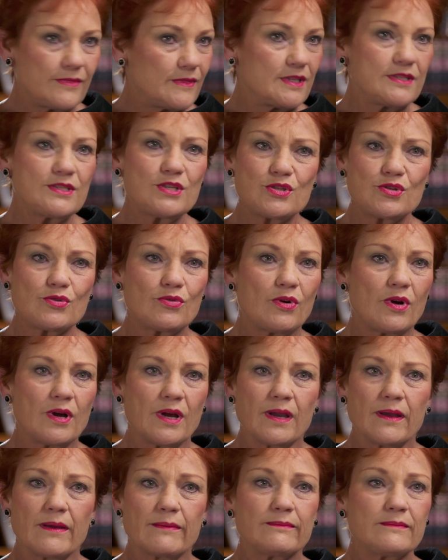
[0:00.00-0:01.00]
this is who
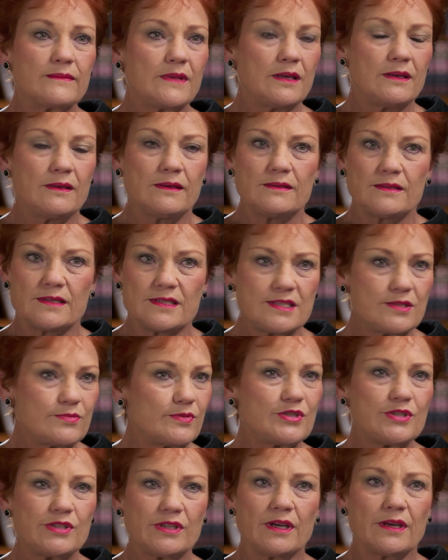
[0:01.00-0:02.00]
I am, this is
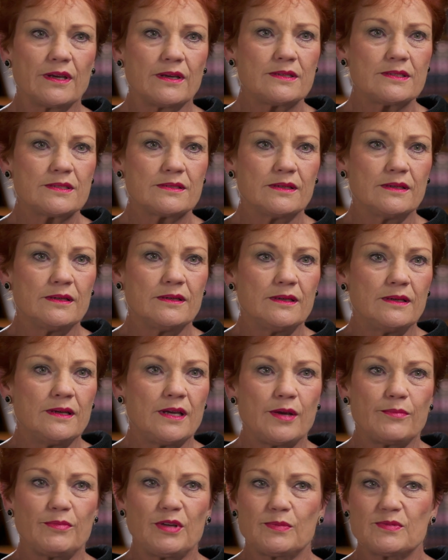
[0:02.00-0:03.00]
what you get.
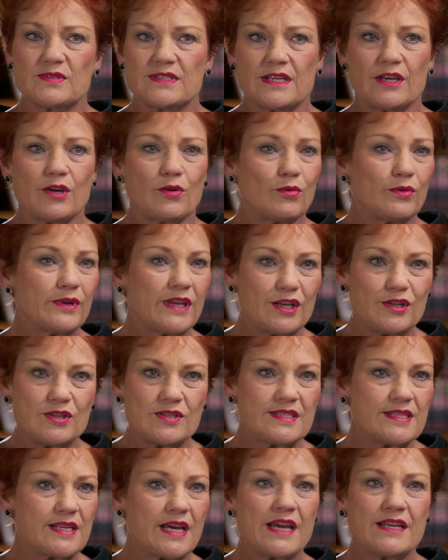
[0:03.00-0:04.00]
And people say, oh, well, can you
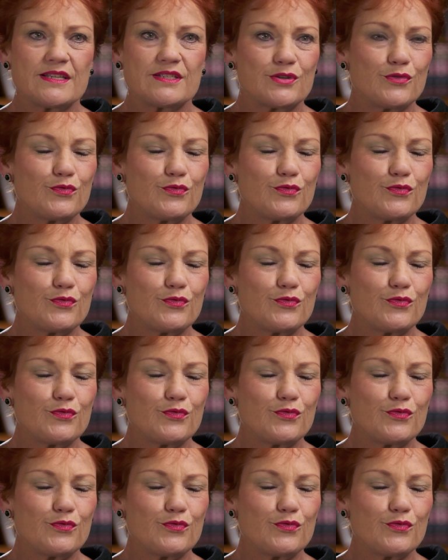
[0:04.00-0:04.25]
say it